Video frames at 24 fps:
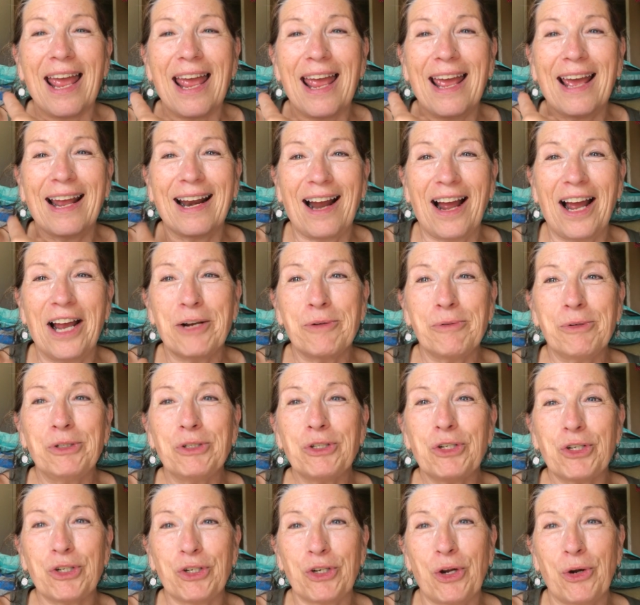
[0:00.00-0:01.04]
and I will
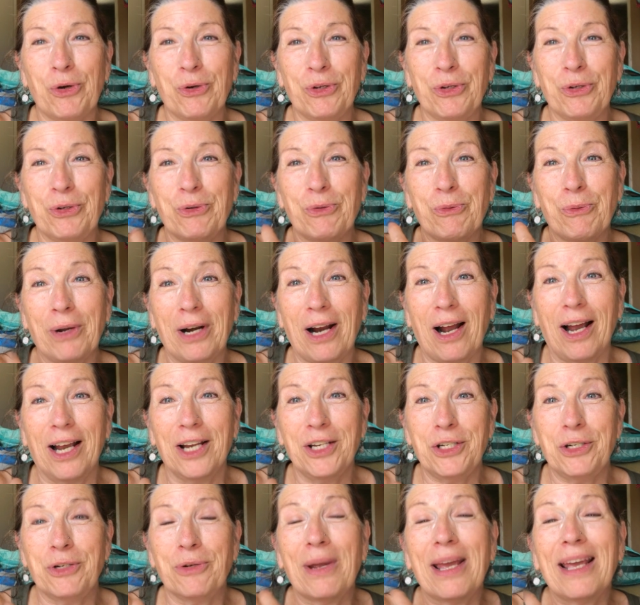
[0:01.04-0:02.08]
show you what
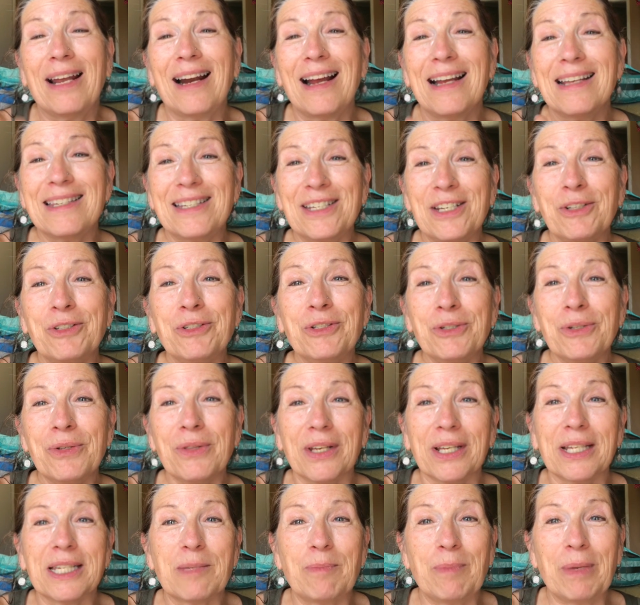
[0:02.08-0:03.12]
I do. And I still do
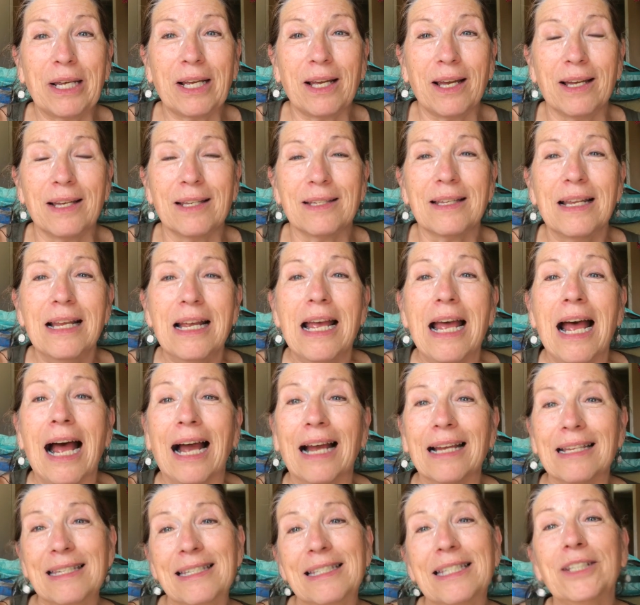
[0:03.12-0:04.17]
this because
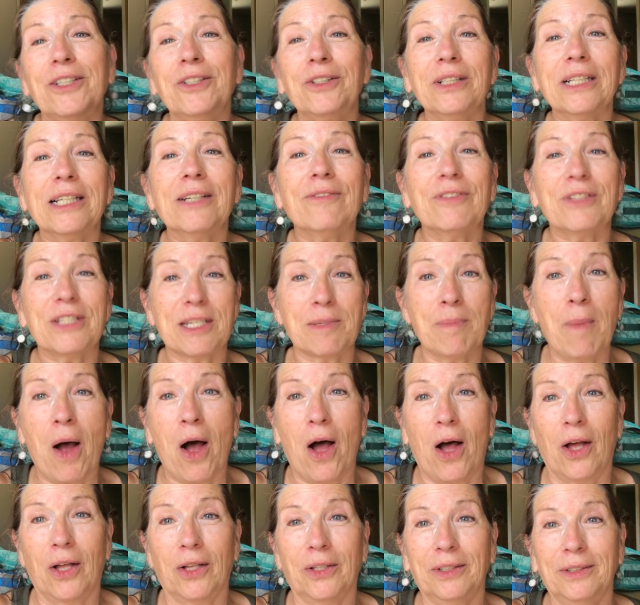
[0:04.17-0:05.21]
I still live
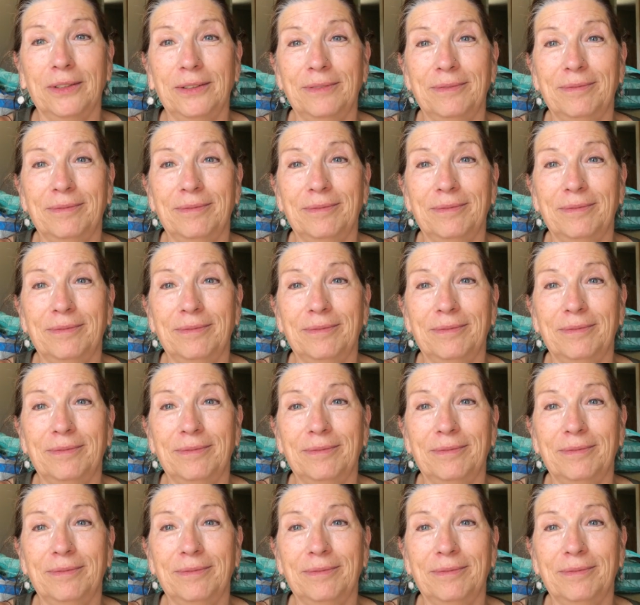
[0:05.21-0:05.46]
small.